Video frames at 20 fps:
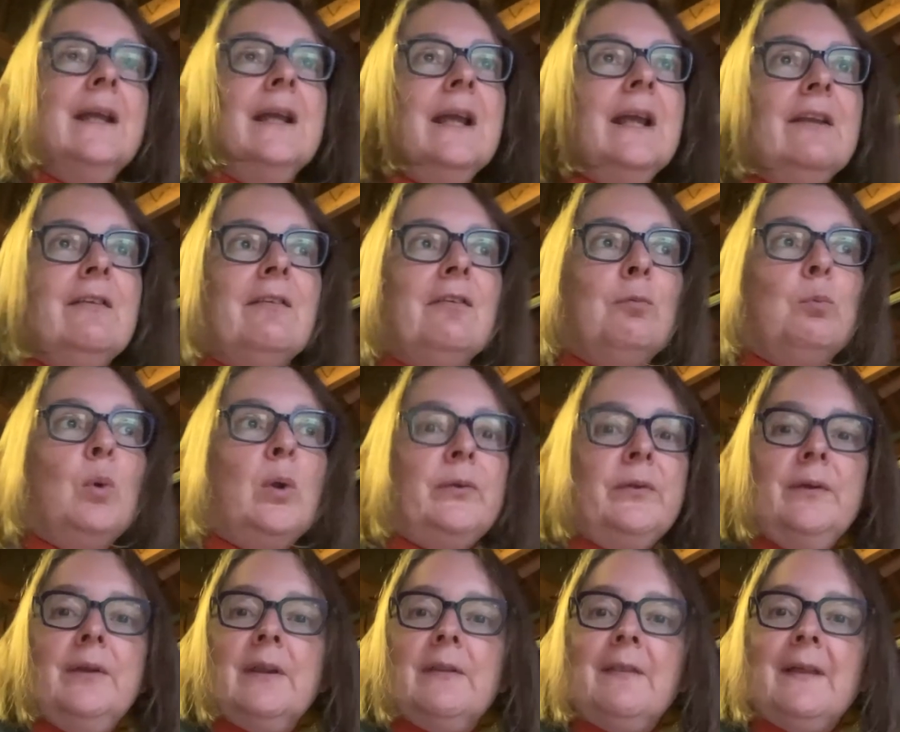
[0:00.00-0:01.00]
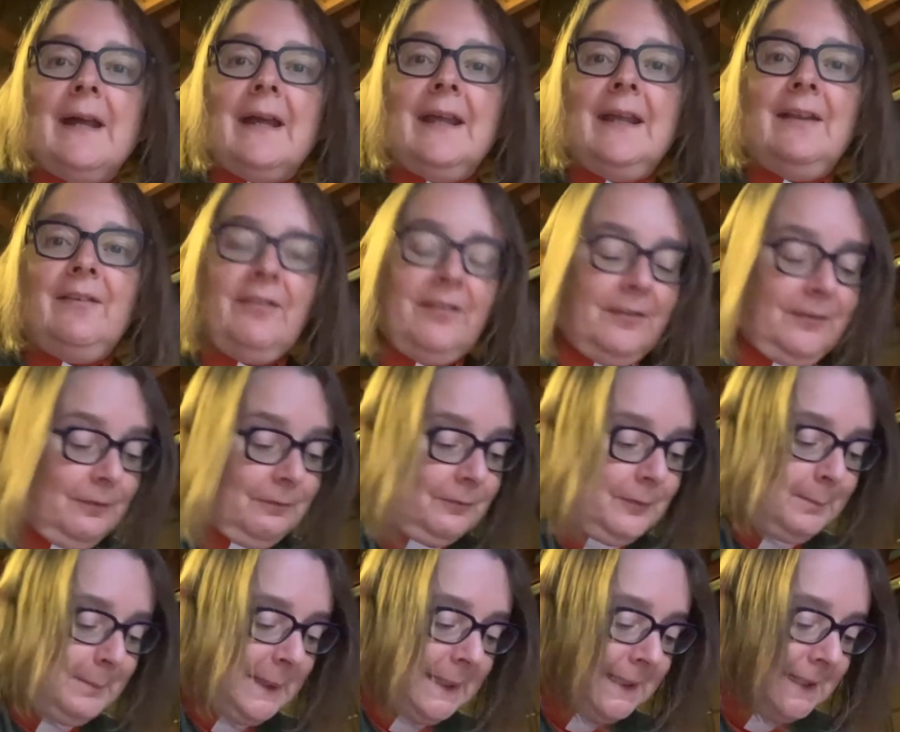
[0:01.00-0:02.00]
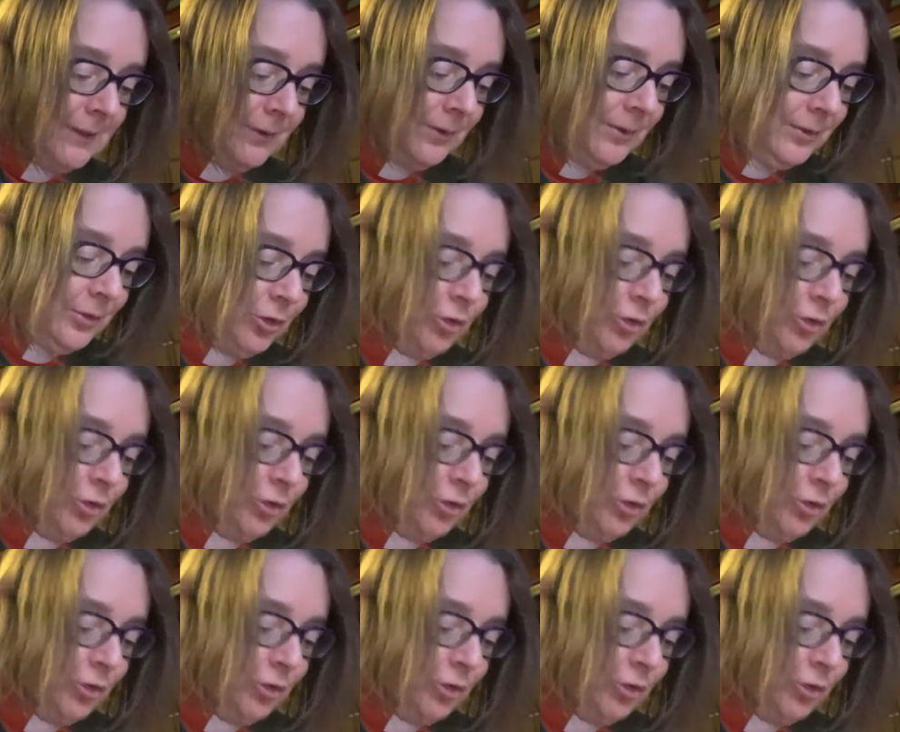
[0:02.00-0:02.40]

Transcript: It's one that is familiar